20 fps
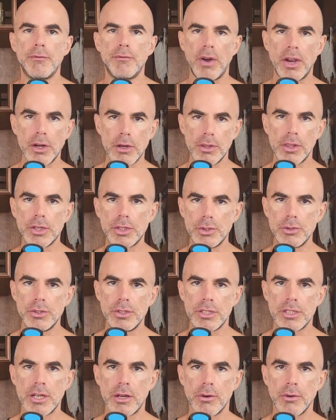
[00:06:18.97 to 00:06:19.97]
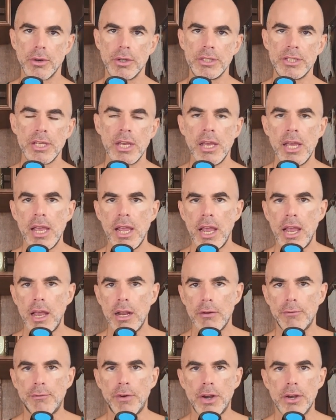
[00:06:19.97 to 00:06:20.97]
fighter that's using steroids
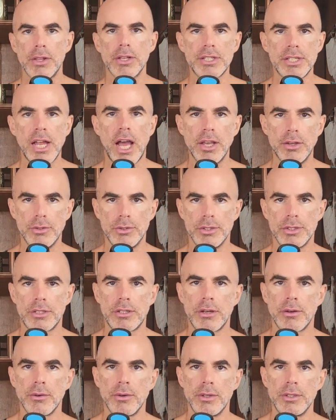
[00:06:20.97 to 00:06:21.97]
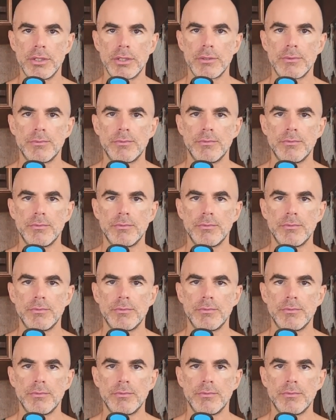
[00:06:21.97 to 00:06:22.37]
and a fighter that's not using steroids.